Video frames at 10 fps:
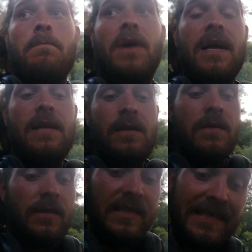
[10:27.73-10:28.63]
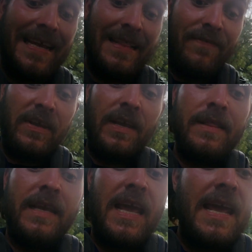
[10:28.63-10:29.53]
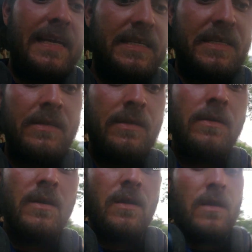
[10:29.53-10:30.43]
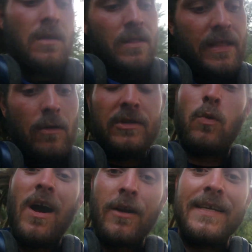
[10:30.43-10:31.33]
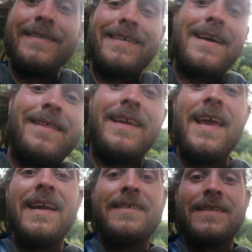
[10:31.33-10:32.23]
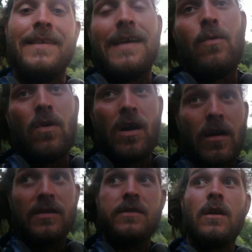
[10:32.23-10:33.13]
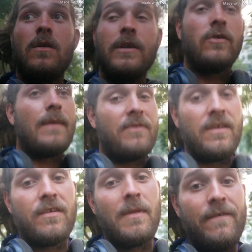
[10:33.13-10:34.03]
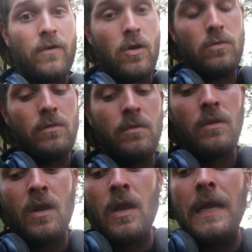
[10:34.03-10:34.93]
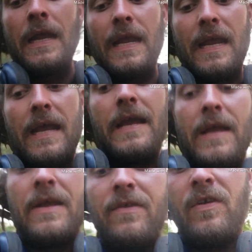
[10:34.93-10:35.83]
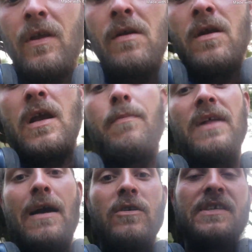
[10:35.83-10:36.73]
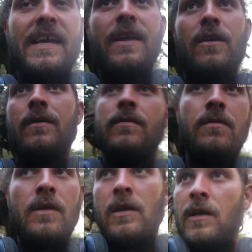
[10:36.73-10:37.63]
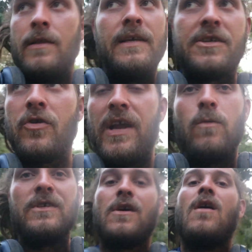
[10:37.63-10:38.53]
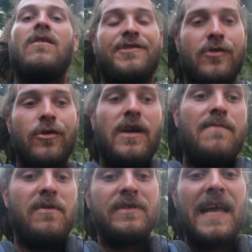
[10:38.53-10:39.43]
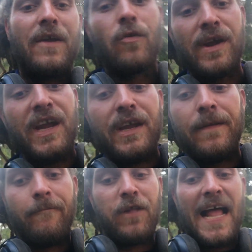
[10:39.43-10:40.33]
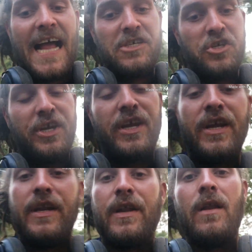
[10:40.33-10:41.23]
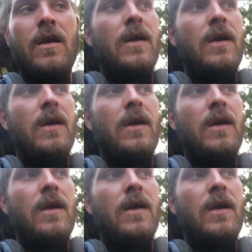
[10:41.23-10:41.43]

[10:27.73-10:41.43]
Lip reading: But since I left it in the case, there was water inside of the case, and that water slowly crept into my phone. And a couple hours later, the screen was all screwed up. It was like green and flashing, and